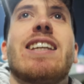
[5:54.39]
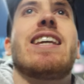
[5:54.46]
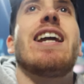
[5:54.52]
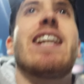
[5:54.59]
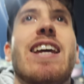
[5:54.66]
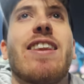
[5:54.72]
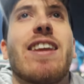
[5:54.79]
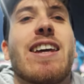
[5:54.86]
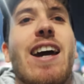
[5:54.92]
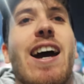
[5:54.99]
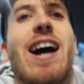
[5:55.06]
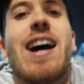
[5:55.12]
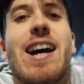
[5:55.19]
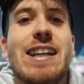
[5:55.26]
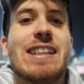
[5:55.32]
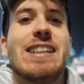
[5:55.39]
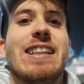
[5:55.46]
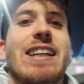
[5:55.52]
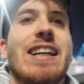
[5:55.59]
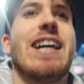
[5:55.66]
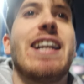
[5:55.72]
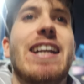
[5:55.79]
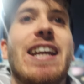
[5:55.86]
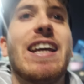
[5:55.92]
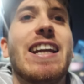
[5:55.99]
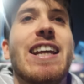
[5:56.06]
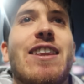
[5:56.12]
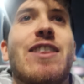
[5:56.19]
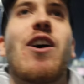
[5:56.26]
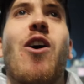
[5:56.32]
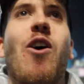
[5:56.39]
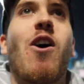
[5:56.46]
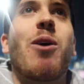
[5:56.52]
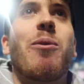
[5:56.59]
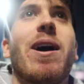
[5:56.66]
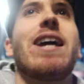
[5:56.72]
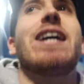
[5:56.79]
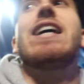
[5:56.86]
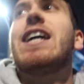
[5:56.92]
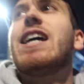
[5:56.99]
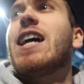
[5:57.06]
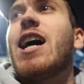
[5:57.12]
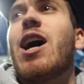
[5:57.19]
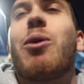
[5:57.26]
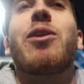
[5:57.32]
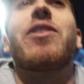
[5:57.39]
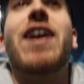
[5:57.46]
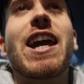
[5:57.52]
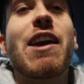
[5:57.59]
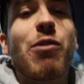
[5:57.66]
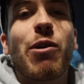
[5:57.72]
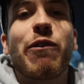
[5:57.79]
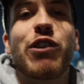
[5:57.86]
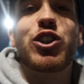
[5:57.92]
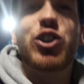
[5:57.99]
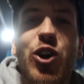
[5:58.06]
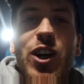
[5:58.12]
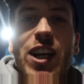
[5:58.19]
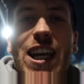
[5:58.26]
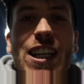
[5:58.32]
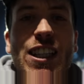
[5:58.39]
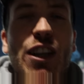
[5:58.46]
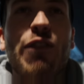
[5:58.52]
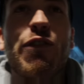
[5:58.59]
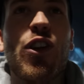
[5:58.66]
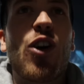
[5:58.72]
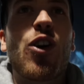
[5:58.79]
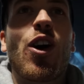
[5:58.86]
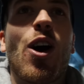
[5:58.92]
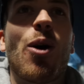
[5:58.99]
getting in the car and hitting the highway. I want to thank everyone for tuning into the vlog.